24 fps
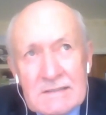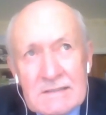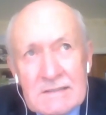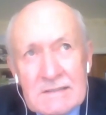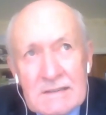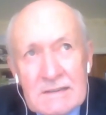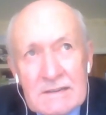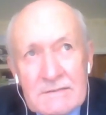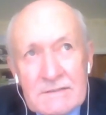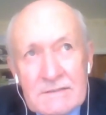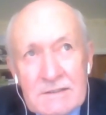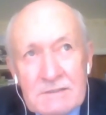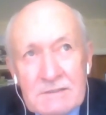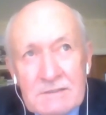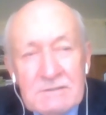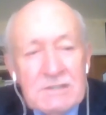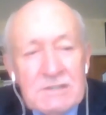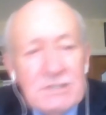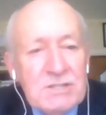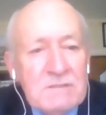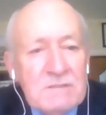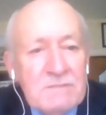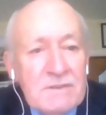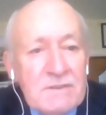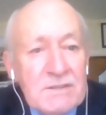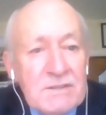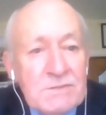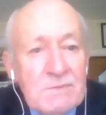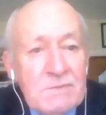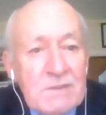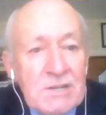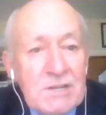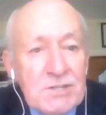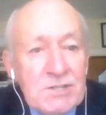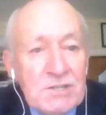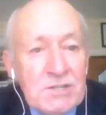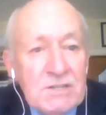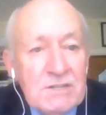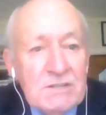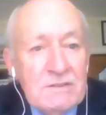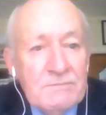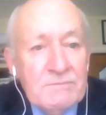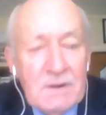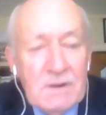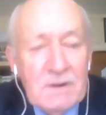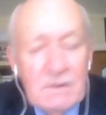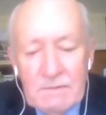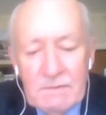of the Christian persuasion, you'll
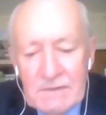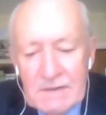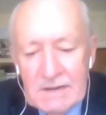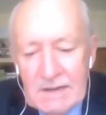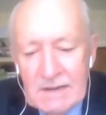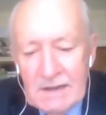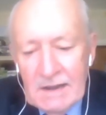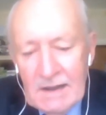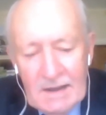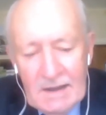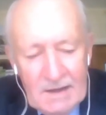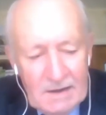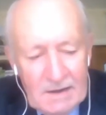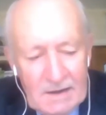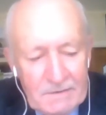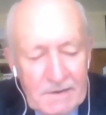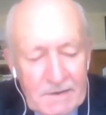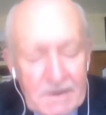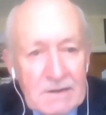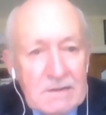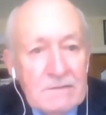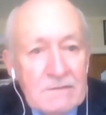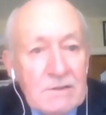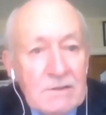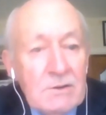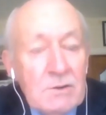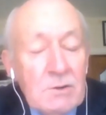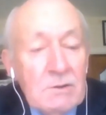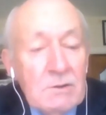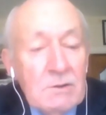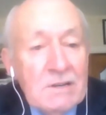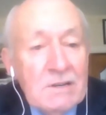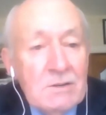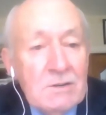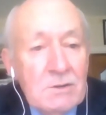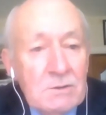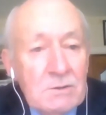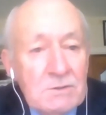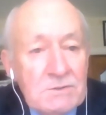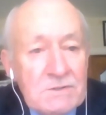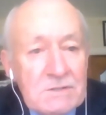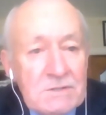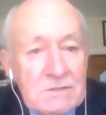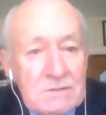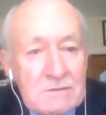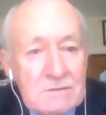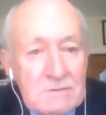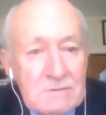probably have heard of the Holy
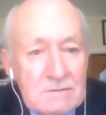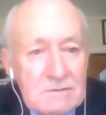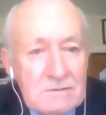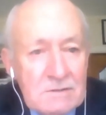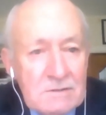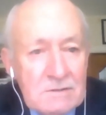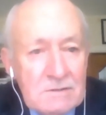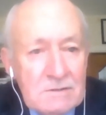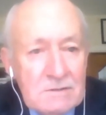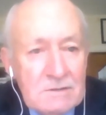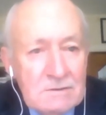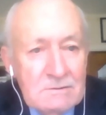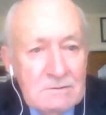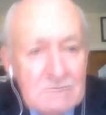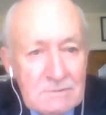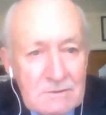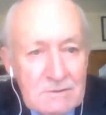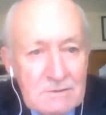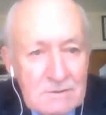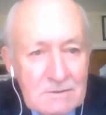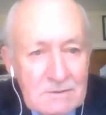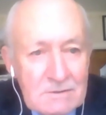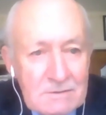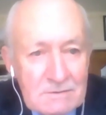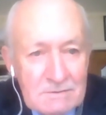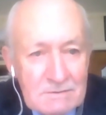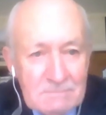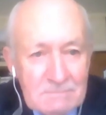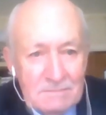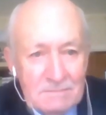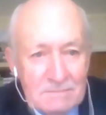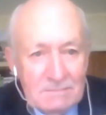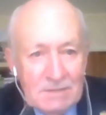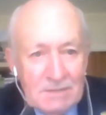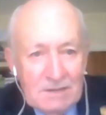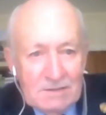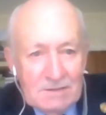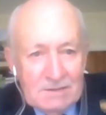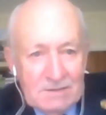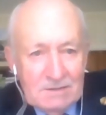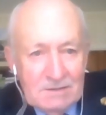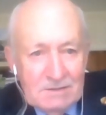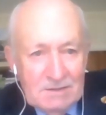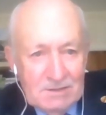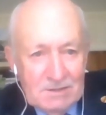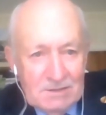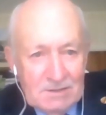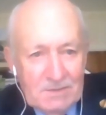Ghost, you know,
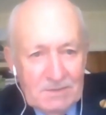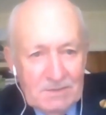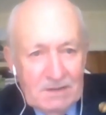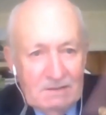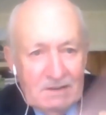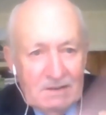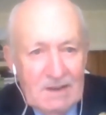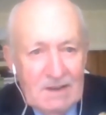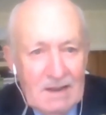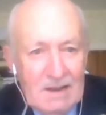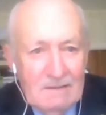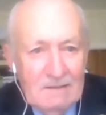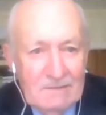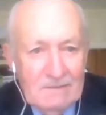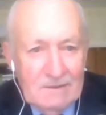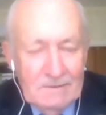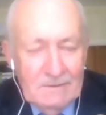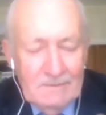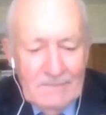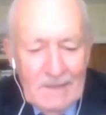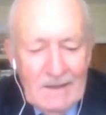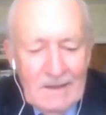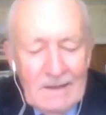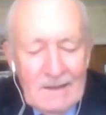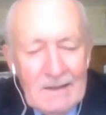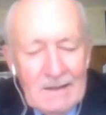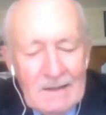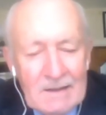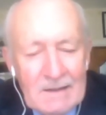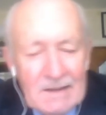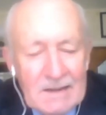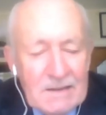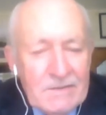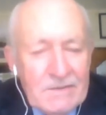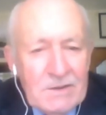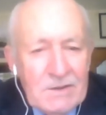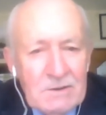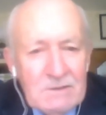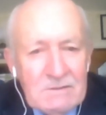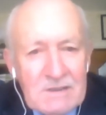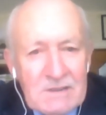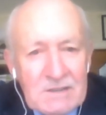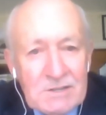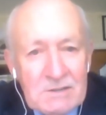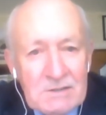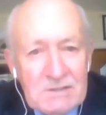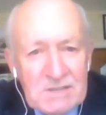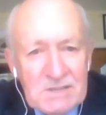he's up there in heaven. And if you're
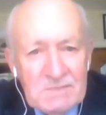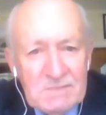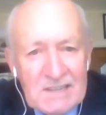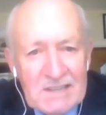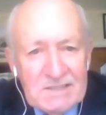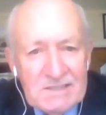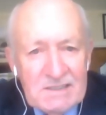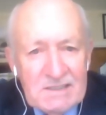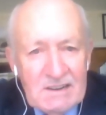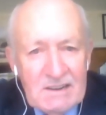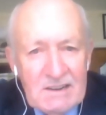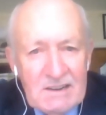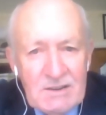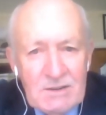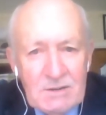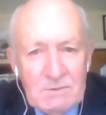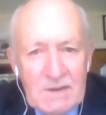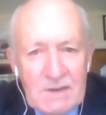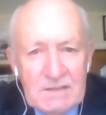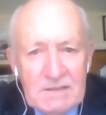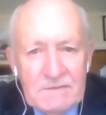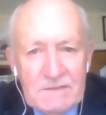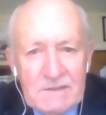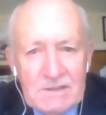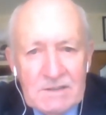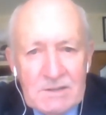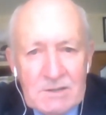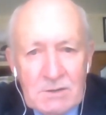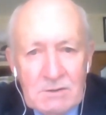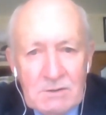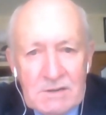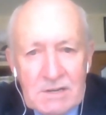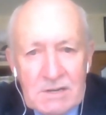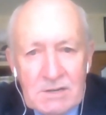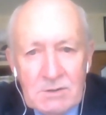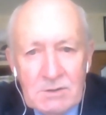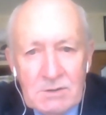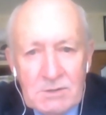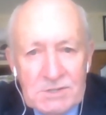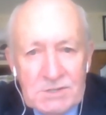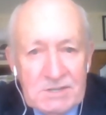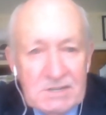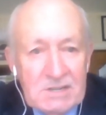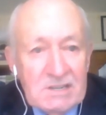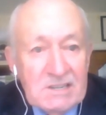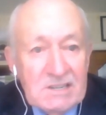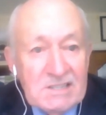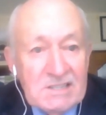a Toastmaster and you're waiting for the Holy Ghost
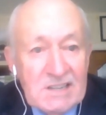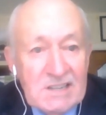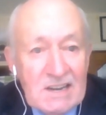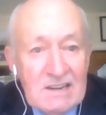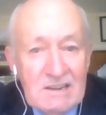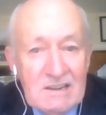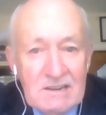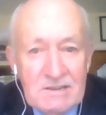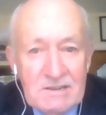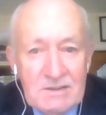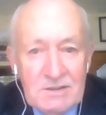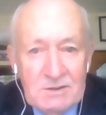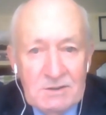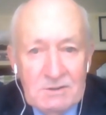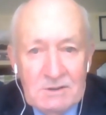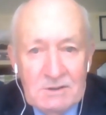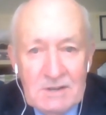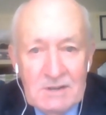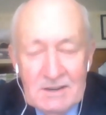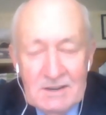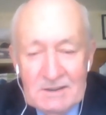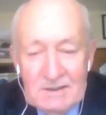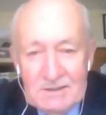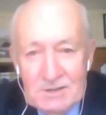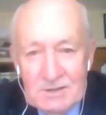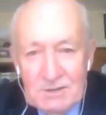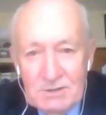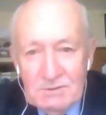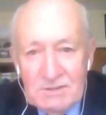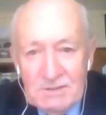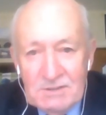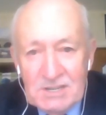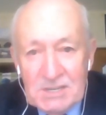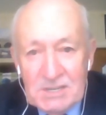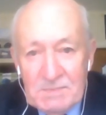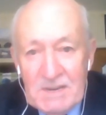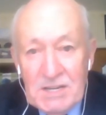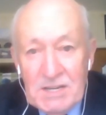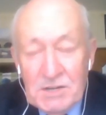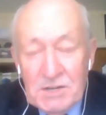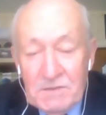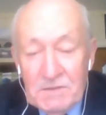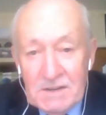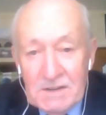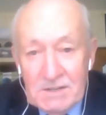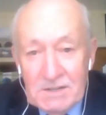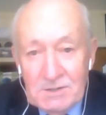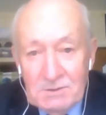to descend on you to do the speech
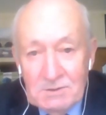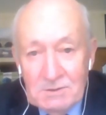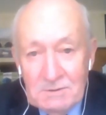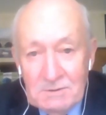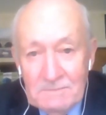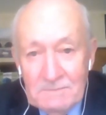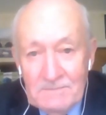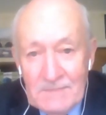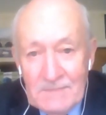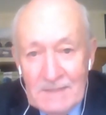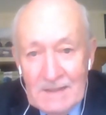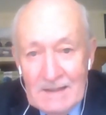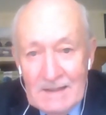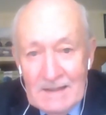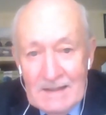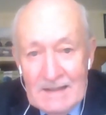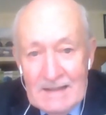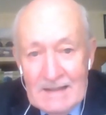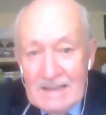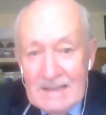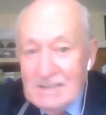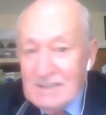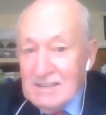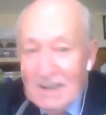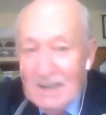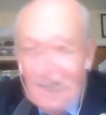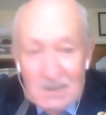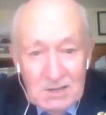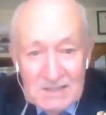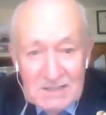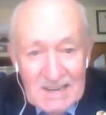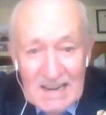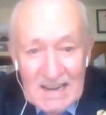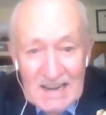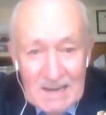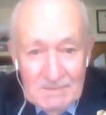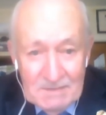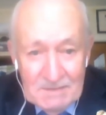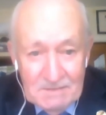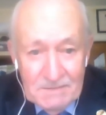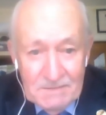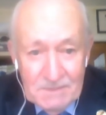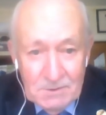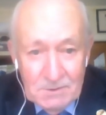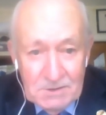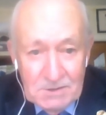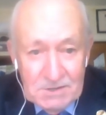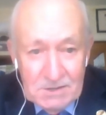for you, it's not going to happen,
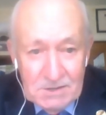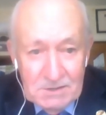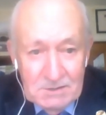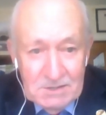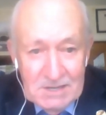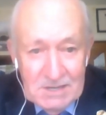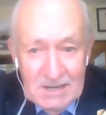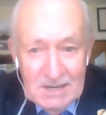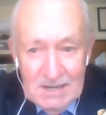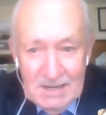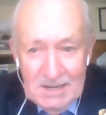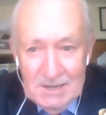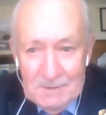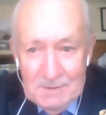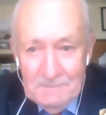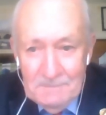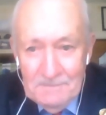folks, okay?